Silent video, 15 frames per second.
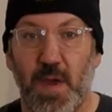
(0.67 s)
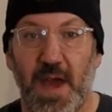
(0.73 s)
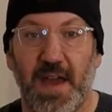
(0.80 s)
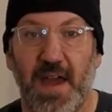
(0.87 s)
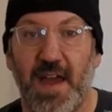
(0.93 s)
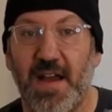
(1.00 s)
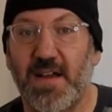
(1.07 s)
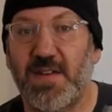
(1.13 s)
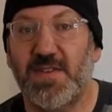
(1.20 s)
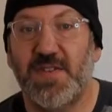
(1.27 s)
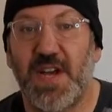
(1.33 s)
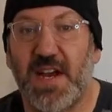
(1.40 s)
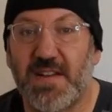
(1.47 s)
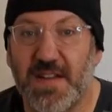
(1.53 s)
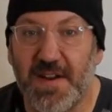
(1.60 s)
Hey gang,
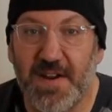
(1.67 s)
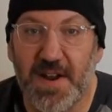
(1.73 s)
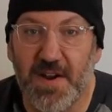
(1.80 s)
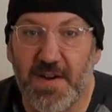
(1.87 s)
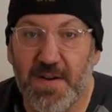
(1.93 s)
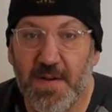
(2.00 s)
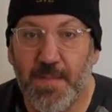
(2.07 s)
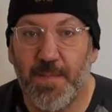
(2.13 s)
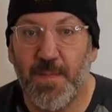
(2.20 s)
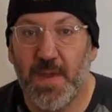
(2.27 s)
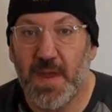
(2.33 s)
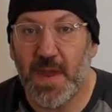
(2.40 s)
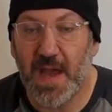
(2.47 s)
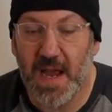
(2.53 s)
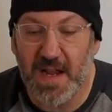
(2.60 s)
Jakalair here,
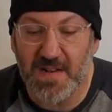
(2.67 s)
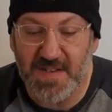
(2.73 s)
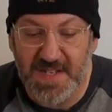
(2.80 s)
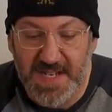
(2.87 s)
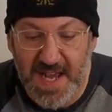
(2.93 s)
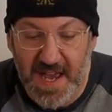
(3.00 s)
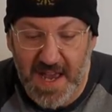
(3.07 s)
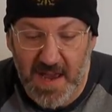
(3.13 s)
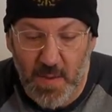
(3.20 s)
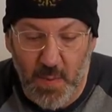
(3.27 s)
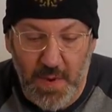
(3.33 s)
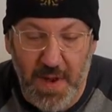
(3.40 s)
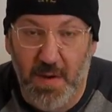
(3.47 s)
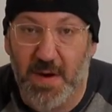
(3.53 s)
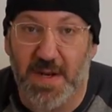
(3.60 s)
and today
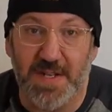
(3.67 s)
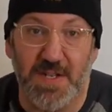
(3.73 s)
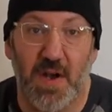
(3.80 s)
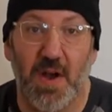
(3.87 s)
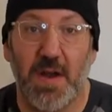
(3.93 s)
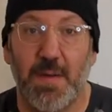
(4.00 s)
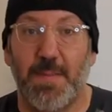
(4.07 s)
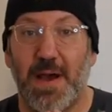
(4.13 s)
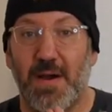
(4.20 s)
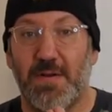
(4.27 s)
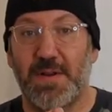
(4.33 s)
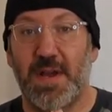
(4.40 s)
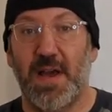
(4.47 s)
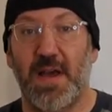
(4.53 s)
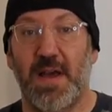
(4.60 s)
we are going to talk
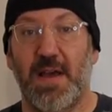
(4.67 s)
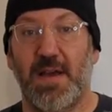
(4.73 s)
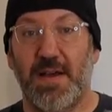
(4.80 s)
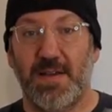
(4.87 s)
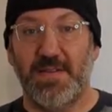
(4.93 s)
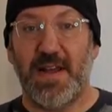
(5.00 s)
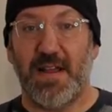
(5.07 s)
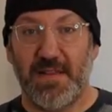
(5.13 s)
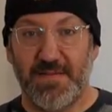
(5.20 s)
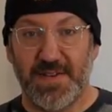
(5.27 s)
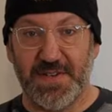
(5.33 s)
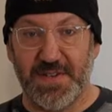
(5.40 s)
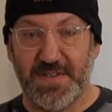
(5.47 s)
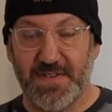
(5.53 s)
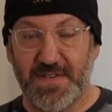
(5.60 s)
about
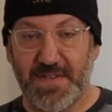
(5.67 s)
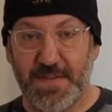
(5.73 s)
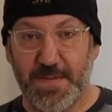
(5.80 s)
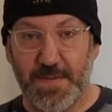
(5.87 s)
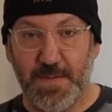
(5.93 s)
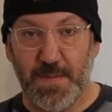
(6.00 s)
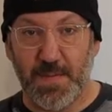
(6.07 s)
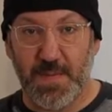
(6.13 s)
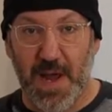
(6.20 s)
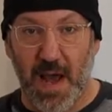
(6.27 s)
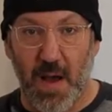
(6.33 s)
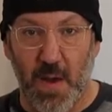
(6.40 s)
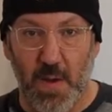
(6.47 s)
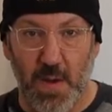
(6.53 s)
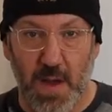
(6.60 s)
televisions.
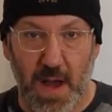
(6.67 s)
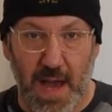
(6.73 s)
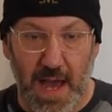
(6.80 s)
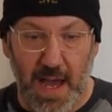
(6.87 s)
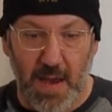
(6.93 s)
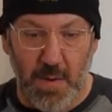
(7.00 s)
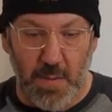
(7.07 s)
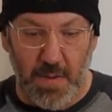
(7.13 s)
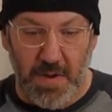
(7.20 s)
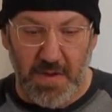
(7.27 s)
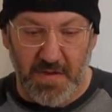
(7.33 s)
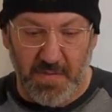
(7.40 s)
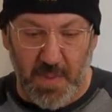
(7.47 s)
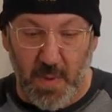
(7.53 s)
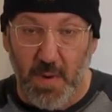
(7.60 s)
Now, I
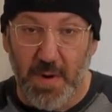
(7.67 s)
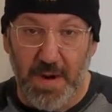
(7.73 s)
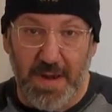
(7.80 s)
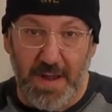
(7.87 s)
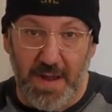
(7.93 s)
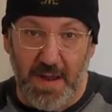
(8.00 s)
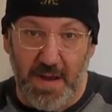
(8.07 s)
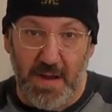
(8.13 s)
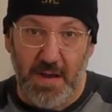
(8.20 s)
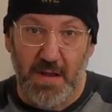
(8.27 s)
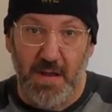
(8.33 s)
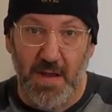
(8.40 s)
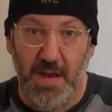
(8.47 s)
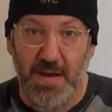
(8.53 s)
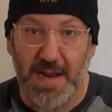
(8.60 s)
was born
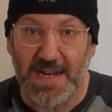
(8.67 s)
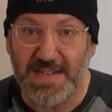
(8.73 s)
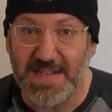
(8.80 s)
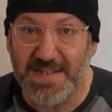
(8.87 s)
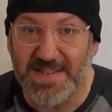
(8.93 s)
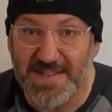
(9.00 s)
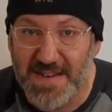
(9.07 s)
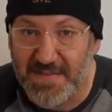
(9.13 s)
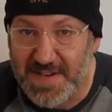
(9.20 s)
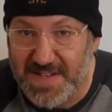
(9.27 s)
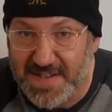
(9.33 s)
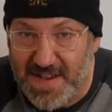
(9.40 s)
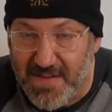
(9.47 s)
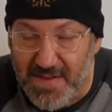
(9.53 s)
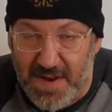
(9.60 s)
in uh,
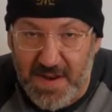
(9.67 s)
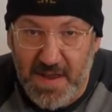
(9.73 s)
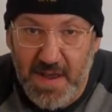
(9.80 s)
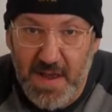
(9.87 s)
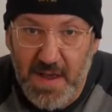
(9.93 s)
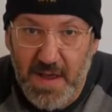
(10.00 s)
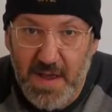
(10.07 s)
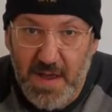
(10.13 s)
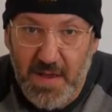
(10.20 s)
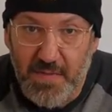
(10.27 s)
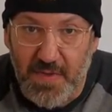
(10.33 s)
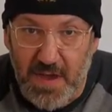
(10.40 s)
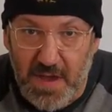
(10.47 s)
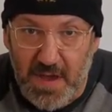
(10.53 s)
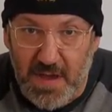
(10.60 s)
1977,
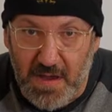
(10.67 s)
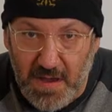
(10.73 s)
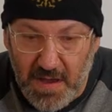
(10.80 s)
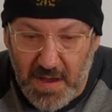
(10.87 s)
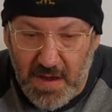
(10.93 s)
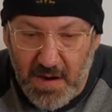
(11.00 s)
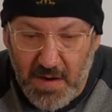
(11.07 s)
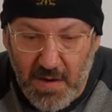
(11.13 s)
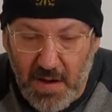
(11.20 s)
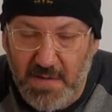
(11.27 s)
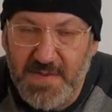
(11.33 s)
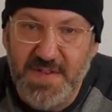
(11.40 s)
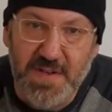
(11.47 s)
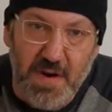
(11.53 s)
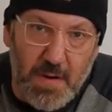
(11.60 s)
the year
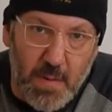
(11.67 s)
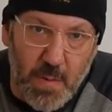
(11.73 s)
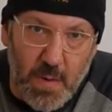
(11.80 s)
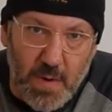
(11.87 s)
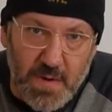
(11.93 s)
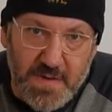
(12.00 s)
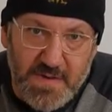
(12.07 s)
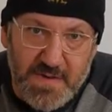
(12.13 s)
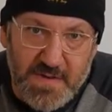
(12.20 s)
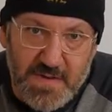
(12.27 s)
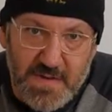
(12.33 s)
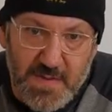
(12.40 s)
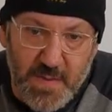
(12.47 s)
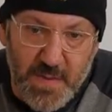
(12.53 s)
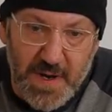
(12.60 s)
of Star Wars,
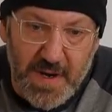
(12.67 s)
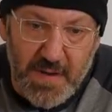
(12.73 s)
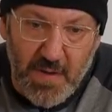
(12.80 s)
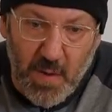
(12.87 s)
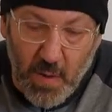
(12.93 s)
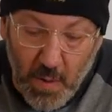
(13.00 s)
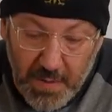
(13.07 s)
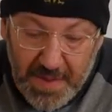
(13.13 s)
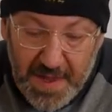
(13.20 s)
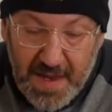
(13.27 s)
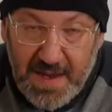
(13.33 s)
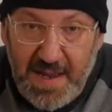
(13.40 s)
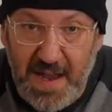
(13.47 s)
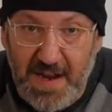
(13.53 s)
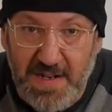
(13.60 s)
when the whole
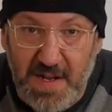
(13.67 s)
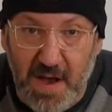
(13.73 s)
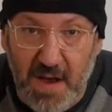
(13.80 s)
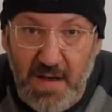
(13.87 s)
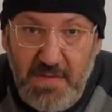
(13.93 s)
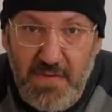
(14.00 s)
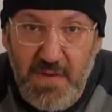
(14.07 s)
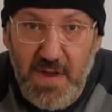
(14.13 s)
thing kicked off.